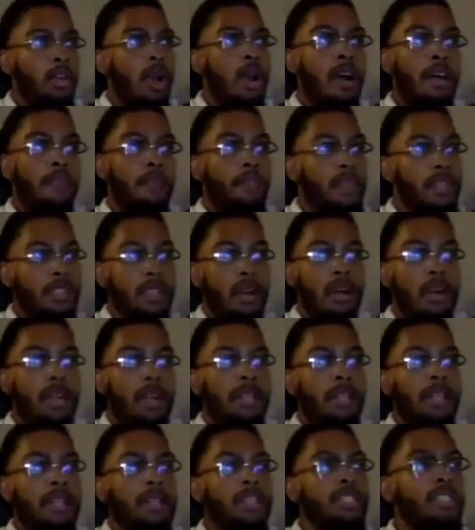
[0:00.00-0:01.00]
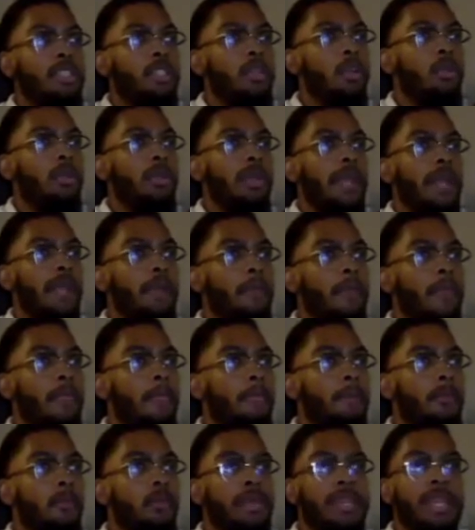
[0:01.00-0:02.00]
offense hard. There's no like
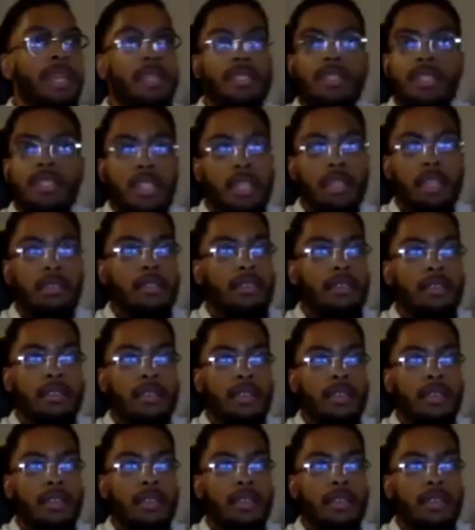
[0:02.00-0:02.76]
you can't cheat,